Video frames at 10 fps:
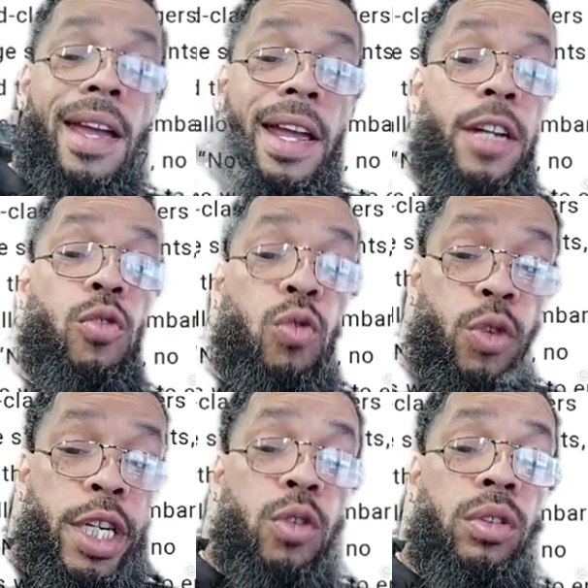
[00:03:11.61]
and
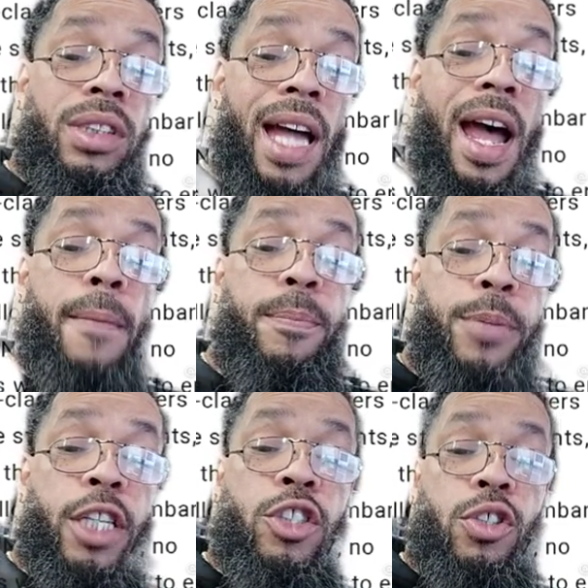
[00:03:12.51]
real-time
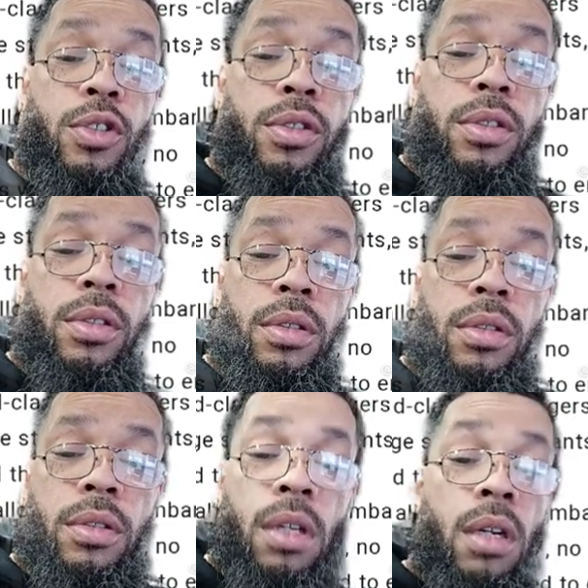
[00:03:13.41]
pictures
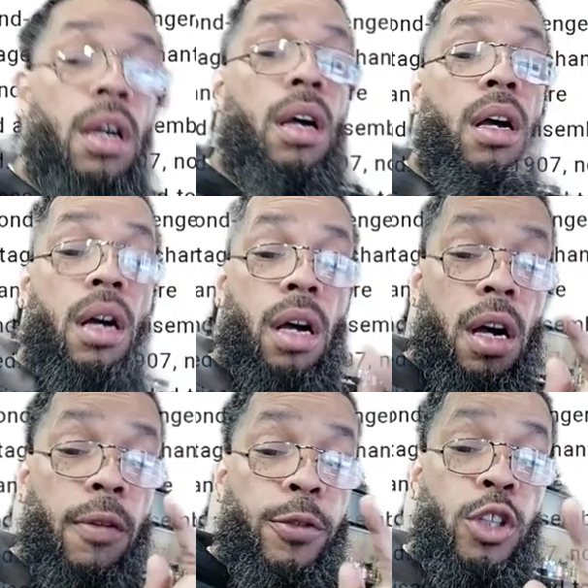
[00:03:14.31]

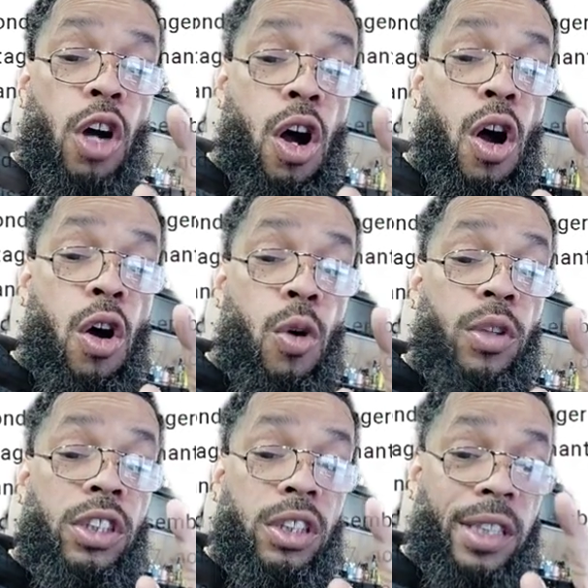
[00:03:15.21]
of y'all
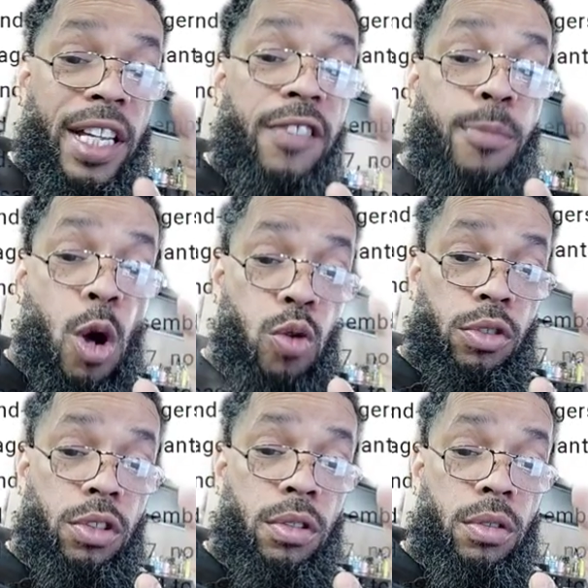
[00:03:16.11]
on slave
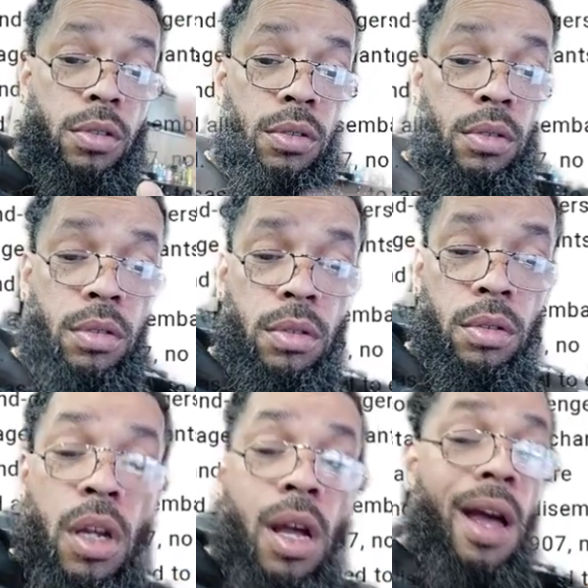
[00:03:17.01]
boats.
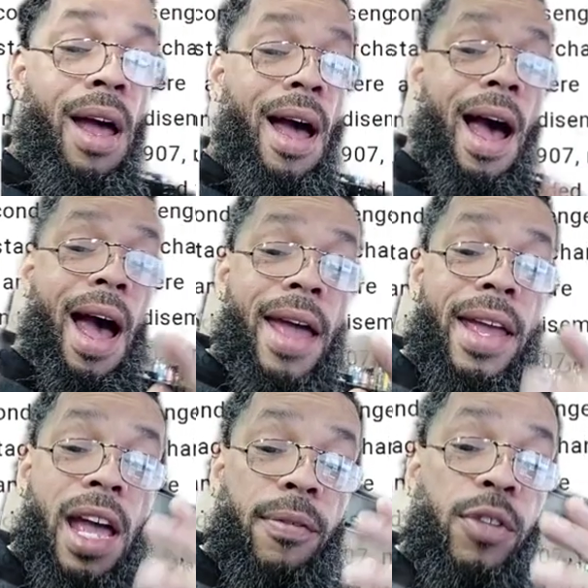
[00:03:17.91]
I
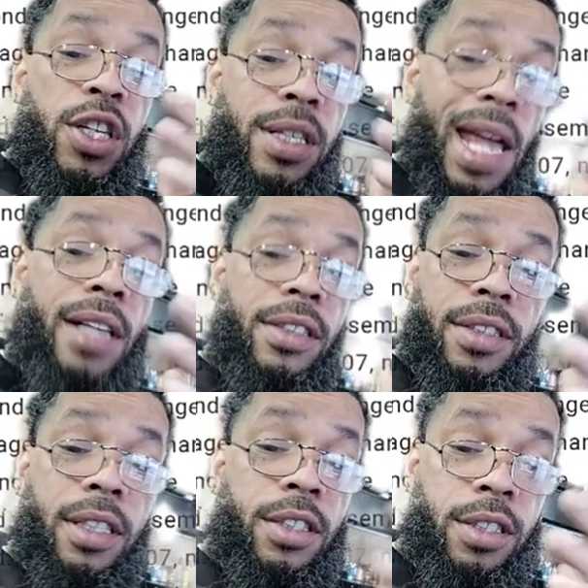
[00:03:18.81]
have yet
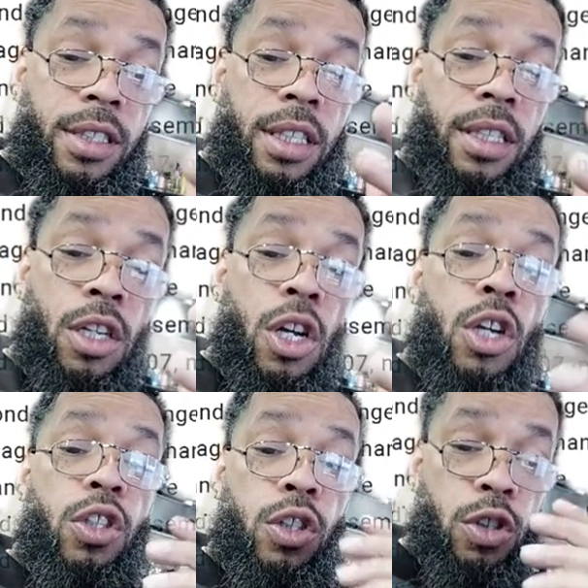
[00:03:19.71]
to see
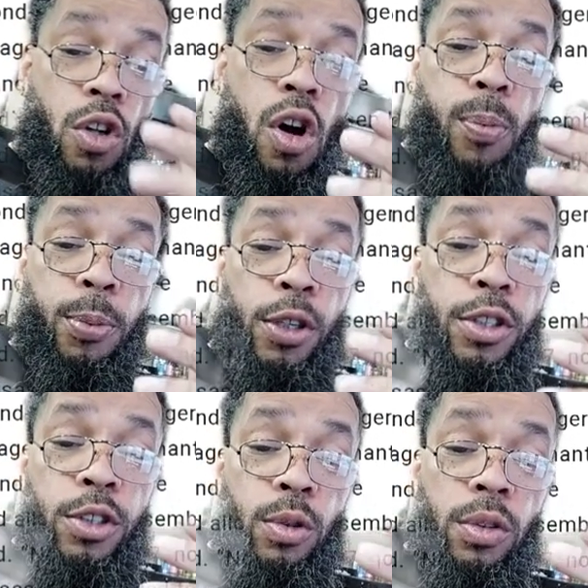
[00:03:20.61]
y'all
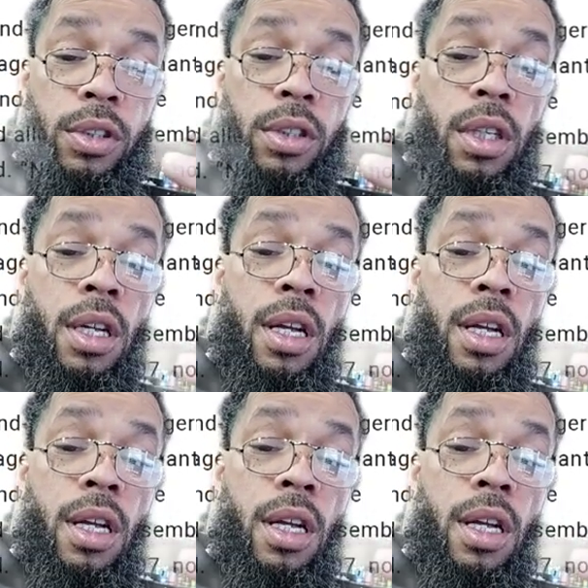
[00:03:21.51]
produce